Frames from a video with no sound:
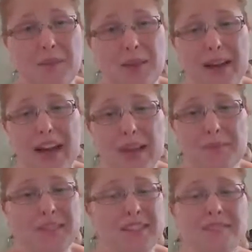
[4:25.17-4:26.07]
They
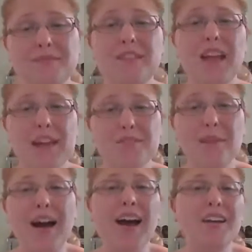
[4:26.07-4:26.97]
perhaps have a
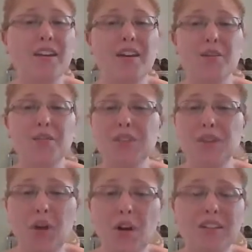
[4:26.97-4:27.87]
partner who's
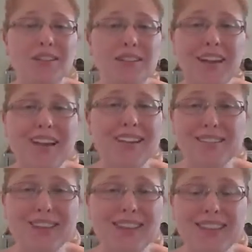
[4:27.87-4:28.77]
not an
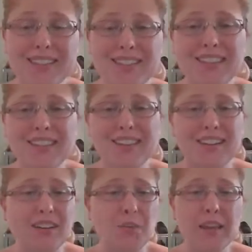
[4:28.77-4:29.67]
Australian
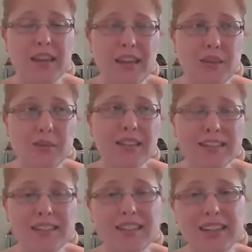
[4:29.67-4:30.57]
citizen. And we equally
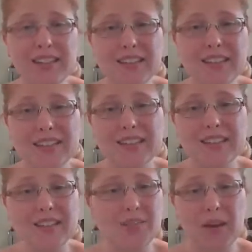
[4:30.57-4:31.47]
see
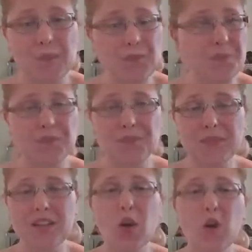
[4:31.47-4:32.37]
challenges of
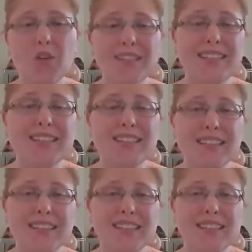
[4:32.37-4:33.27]
overseas
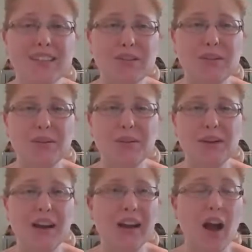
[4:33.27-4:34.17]
citizens who
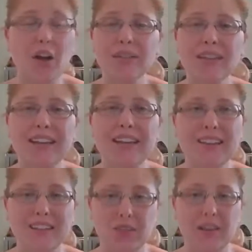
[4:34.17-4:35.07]
are currently in
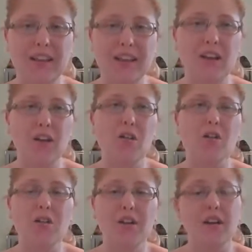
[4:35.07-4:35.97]
Australia
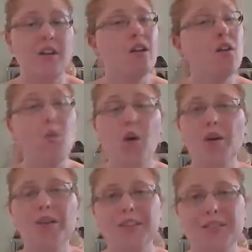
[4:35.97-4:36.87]
or were
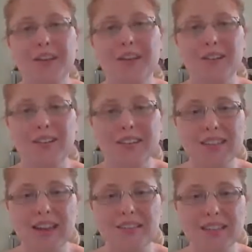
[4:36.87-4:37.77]
in Australia at the
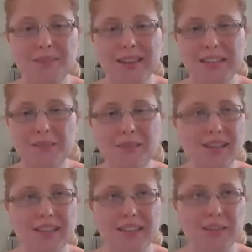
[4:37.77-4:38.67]
start of this
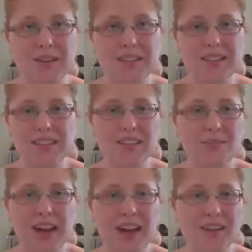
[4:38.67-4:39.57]
pandemic. There's questions
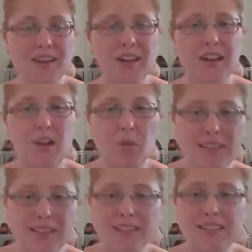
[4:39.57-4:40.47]
about
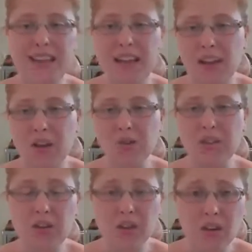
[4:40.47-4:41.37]
whether to stay or to
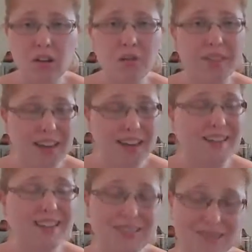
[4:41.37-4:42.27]
go, and
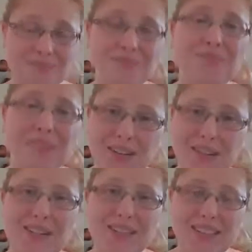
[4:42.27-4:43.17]
then
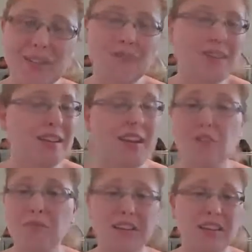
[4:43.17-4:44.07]
there's
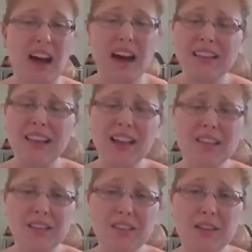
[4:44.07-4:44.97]
government
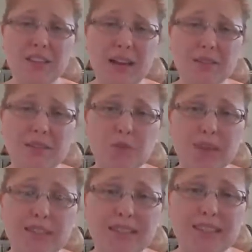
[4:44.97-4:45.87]
guidelines on those types of
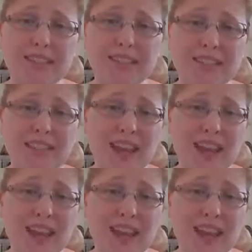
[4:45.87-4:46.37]
questions.